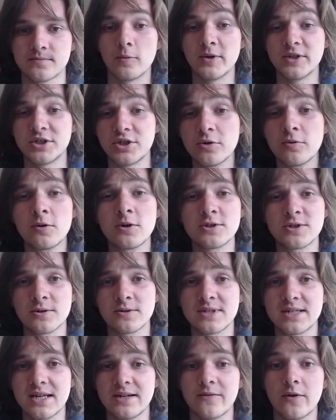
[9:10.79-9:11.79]
We do also
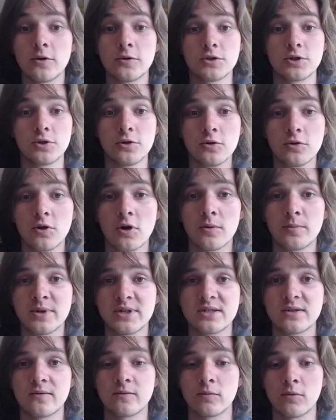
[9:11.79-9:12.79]
see, though, 2
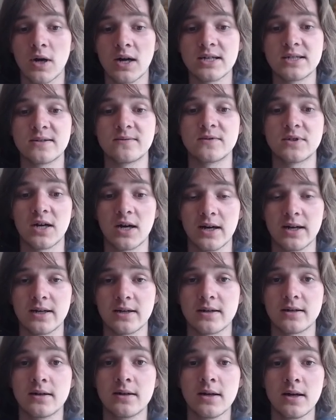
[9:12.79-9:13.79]
copies of Rise of
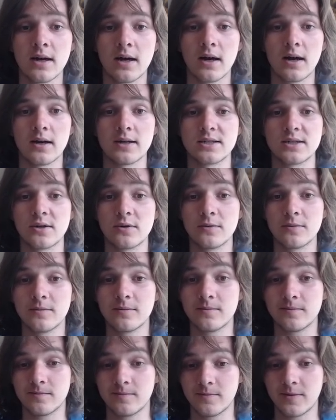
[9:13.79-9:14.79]
Titan. So
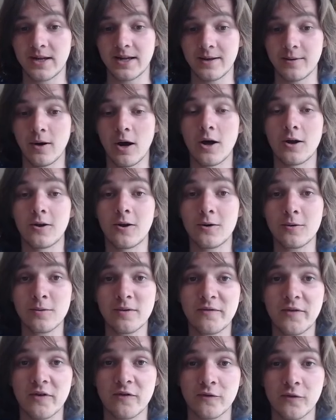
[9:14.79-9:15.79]
along
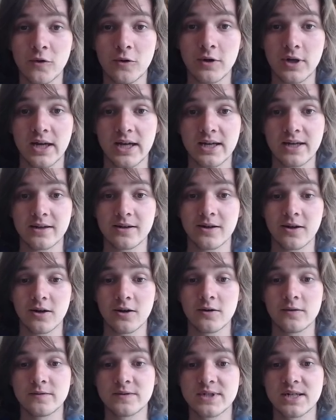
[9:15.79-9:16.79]
with the 4 Hidden
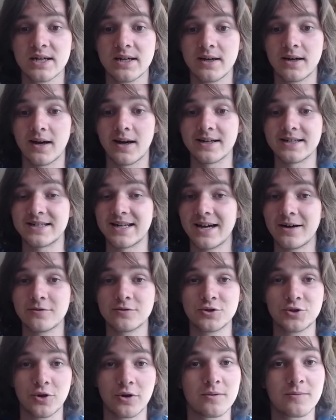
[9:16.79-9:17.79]
Coves, I
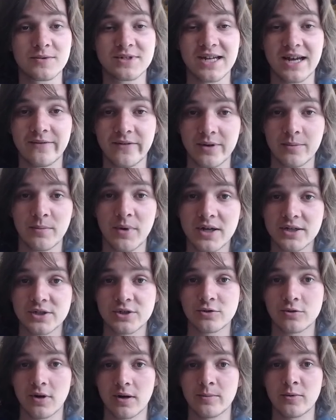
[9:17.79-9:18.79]
doubt John was having
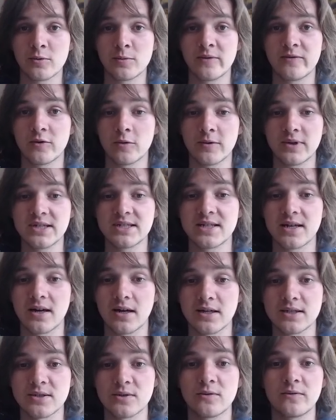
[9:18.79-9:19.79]
much trouble with Queen's
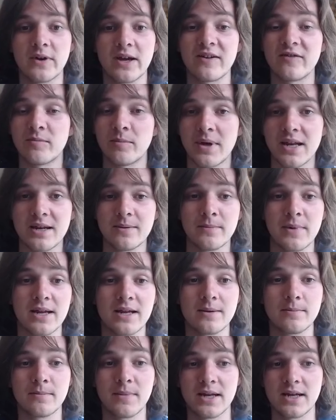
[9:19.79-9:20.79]
Castle. They have many,
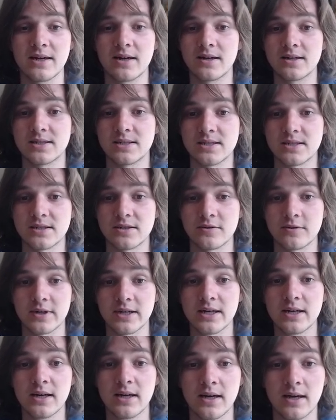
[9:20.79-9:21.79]
many, many answers to
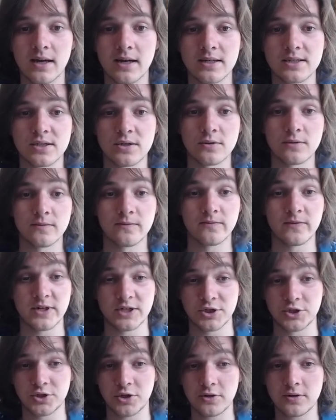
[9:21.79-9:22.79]
it. So
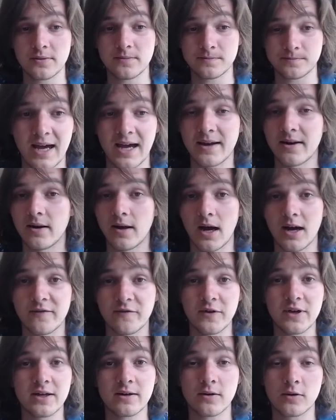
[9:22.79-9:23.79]
this should, and I
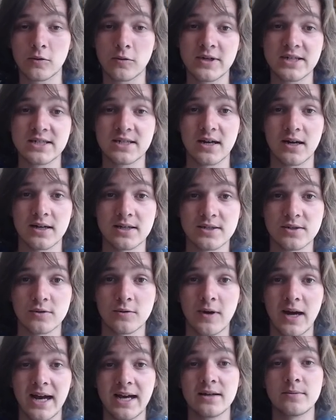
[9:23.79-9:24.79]
think Queen's
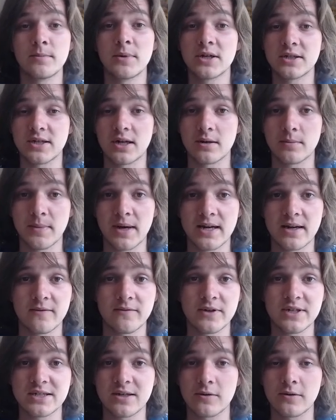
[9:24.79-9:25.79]
Castle and Micduck Manor,
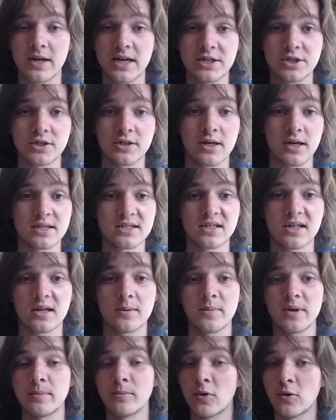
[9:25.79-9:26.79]
these location cards are
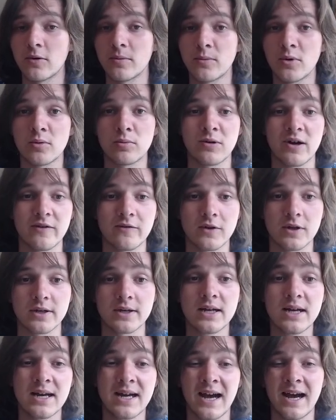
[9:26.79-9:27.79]
going to be more and more
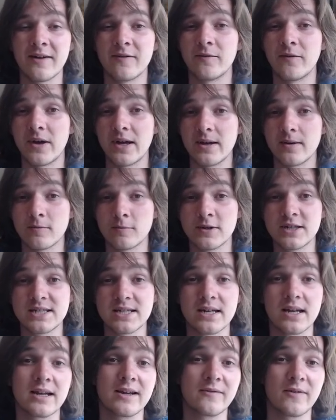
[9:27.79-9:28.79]
prevalent.
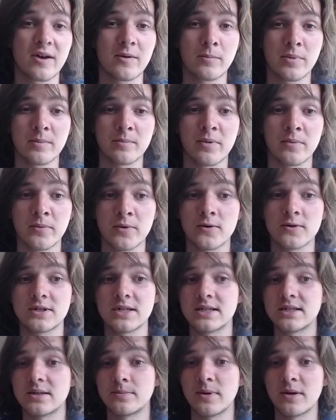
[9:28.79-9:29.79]
Recently, they've been
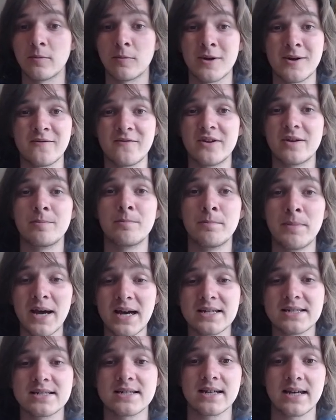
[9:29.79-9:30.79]
purported to be one of the
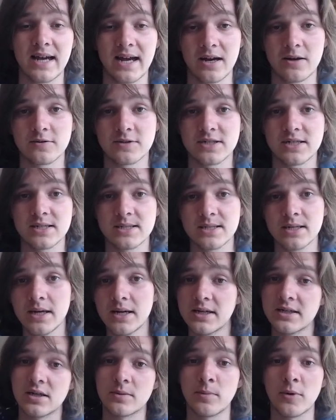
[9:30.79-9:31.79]
best counters
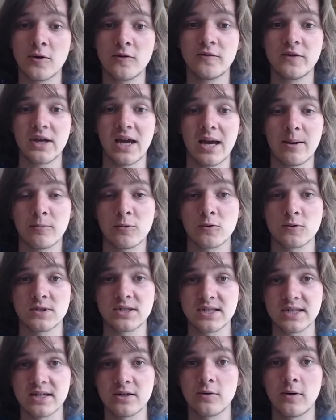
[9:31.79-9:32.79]
to both the Emerald
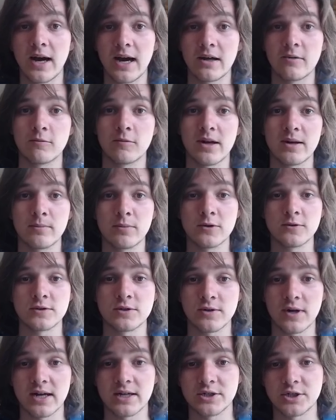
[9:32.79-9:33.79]
Steel and Red-Blue
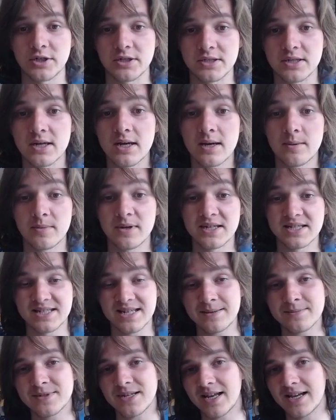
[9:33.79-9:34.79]
strategies. It
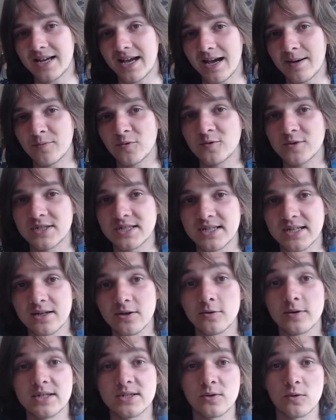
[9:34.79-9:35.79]
seems like Emerald
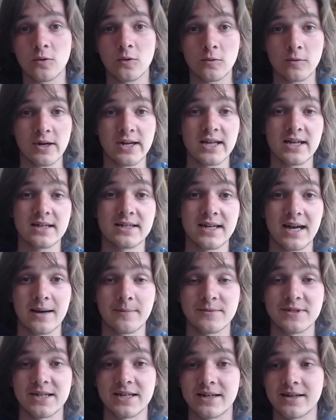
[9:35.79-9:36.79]
Steel is already
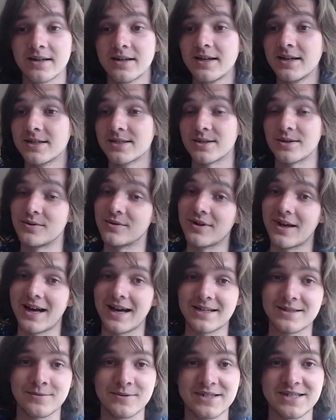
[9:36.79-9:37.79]
adapting. So
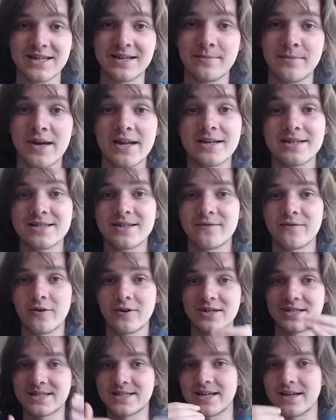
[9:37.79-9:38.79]
as we see, metas are
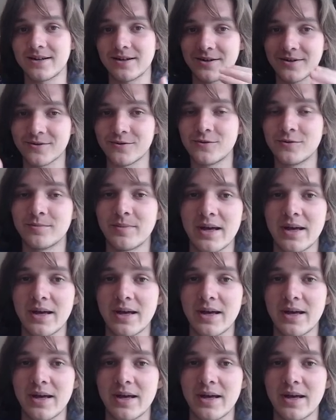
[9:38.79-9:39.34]
very cyclical.